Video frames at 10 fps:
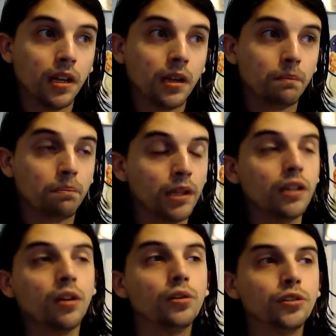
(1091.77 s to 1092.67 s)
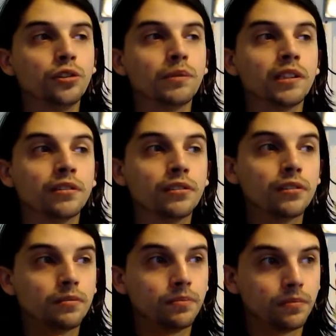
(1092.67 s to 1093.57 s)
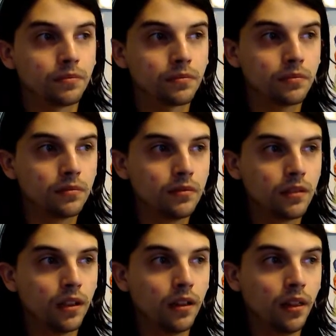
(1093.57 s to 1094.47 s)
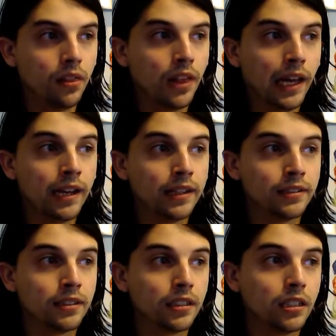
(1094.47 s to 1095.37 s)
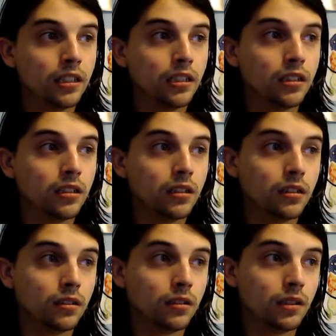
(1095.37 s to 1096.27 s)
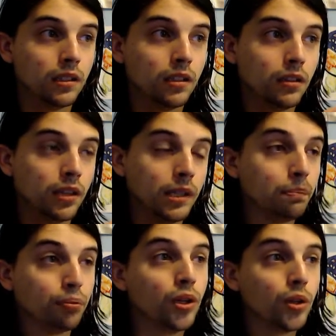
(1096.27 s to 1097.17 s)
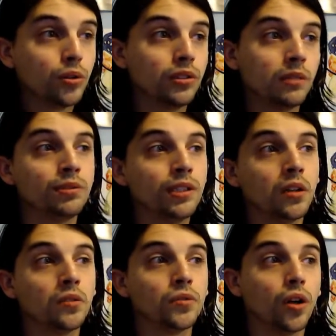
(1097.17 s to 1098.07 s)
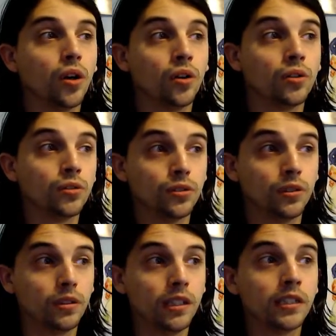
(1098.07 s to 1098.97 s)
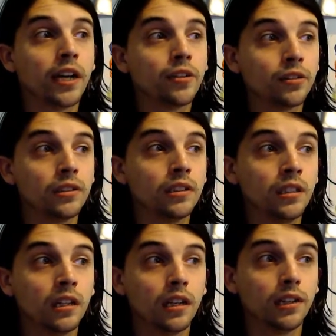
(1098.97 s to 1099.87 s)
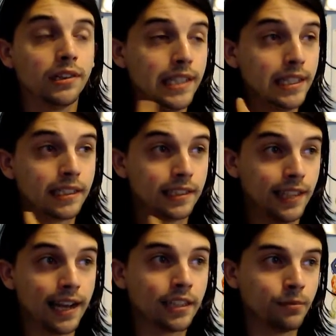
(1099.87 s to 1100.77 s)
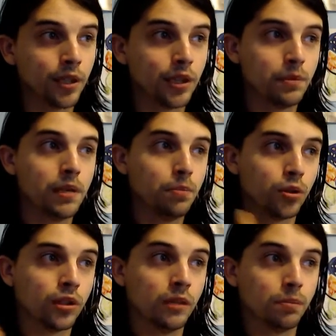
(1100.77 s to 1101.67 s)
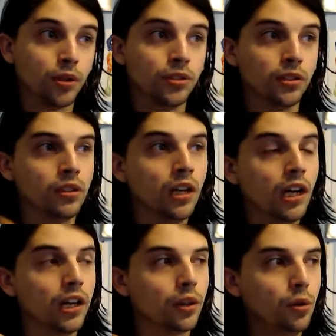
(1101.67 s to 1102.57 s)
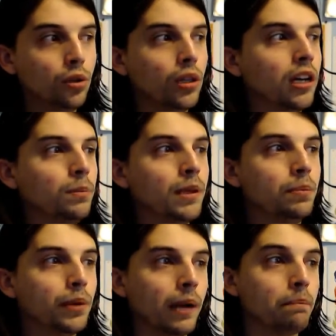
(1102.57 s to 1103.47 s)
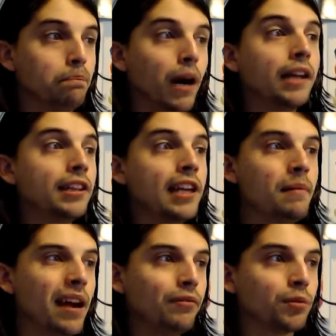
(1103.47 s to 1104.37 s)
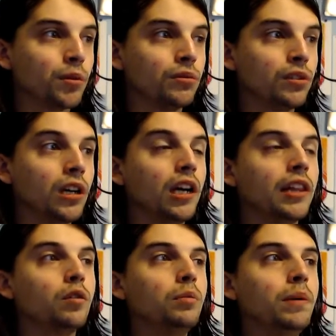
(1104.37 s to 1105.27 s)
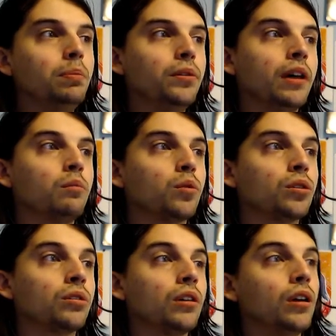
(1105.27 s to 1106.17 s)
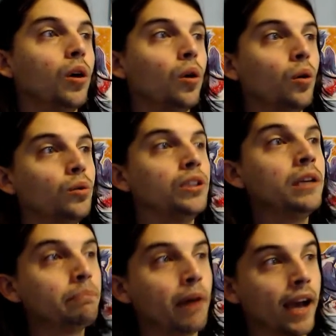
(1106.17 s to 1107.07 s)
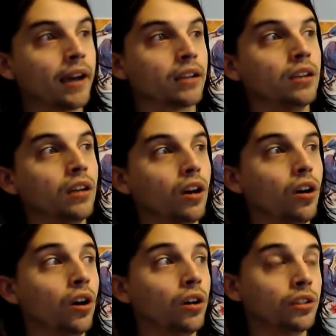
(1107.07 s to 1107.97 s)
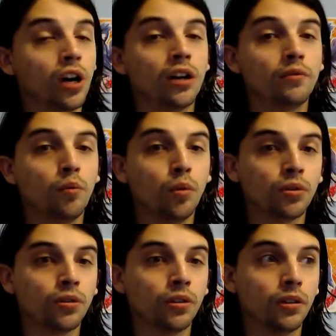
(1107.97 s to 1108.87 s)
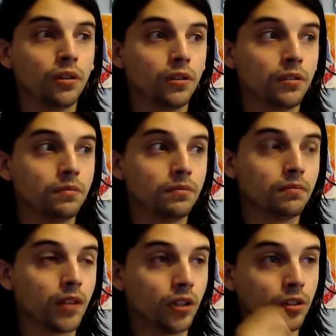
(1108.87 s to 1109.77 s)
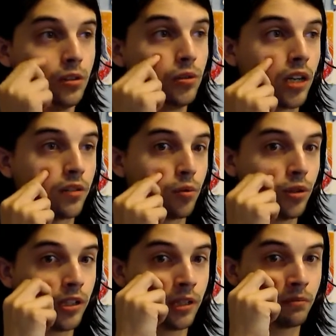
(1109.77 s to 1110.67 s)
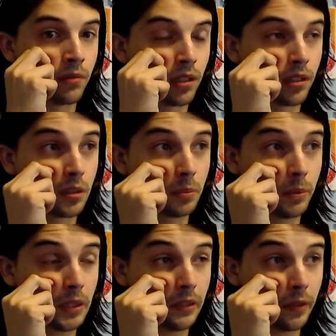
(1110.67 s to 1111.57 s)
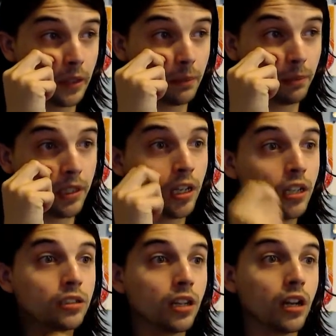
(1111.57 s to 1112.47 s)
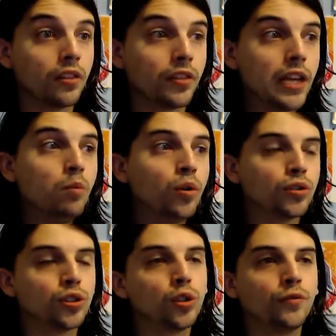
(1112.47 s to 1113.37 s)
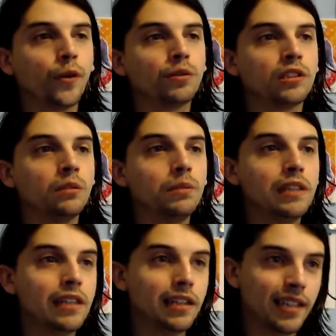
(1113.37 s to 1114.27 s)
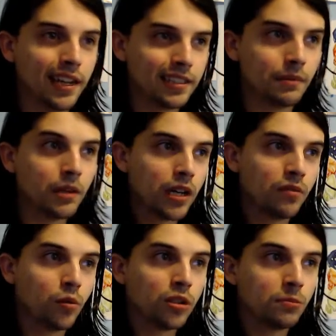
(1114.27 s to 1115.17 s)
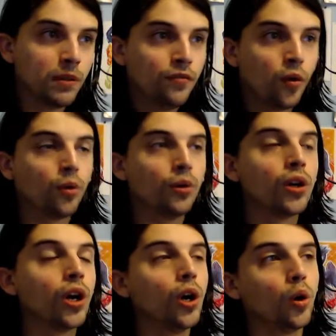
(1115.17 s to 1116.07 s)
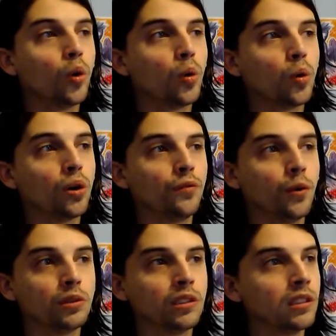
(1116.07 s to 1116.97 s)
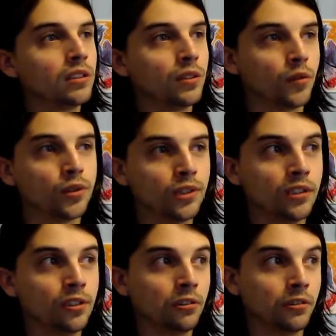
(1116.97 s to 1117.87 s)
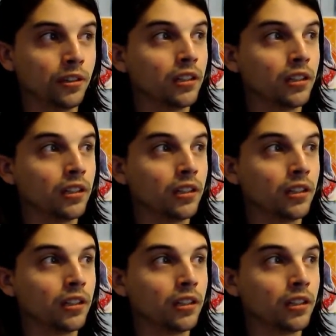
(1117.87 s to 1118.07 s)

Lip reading: But it also means that the pre-orders themselves aren't inherently the exact amount that people are going to purchase. There were a lot of people that buy the game afterwards. There were people that were holding back on God of War, on the new God of War game, specifically because they weren't sure if it was going to be the exact same God of War as before, or if it was going to divulge it and everything.